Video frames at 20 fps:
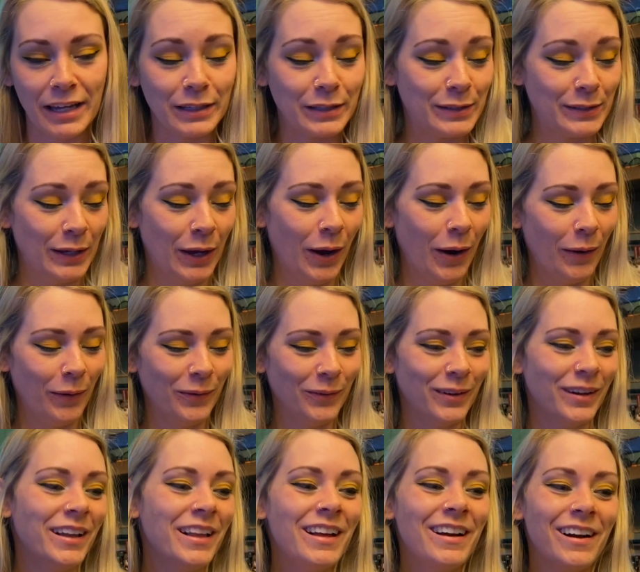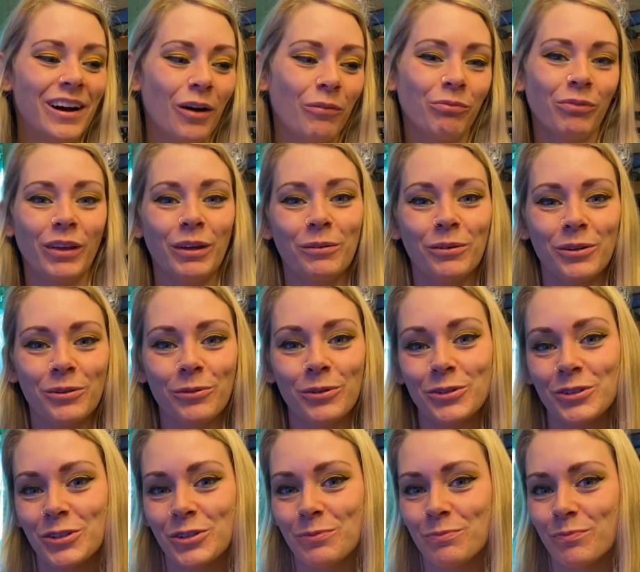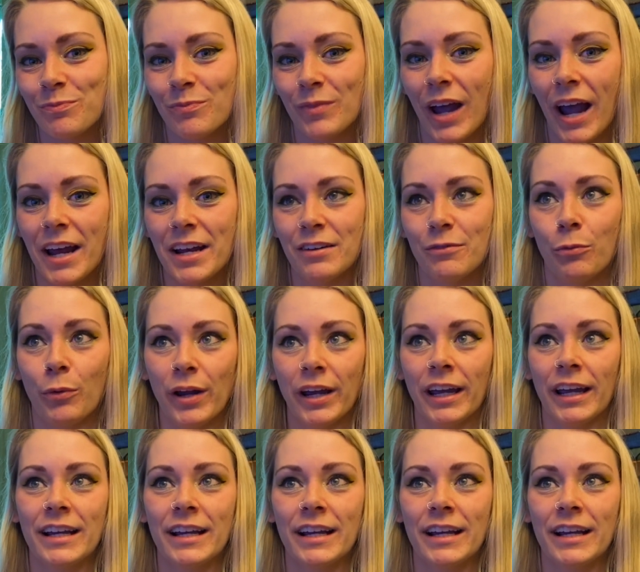So hopefully we'll just kind of wing it,